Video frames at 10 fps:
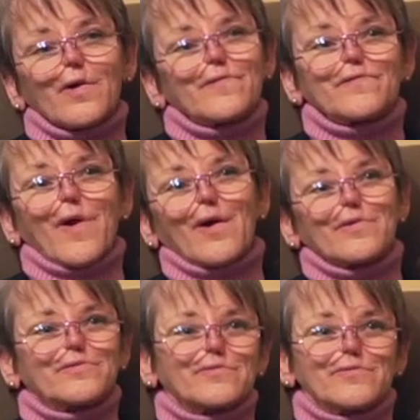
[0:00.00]
that
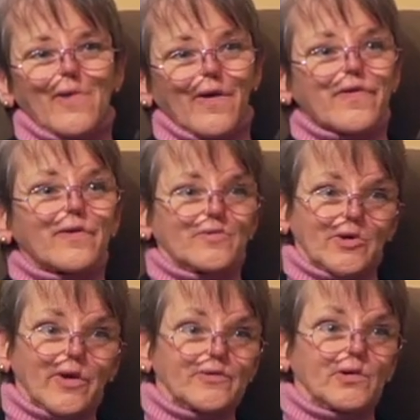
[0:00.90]
makes it
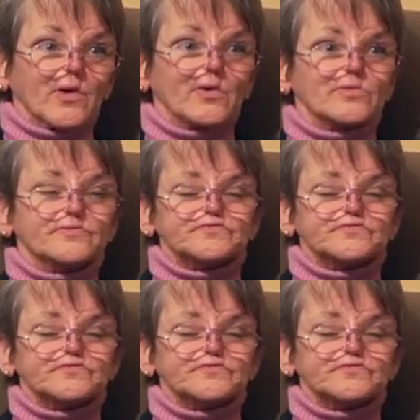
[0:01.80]
more difficult.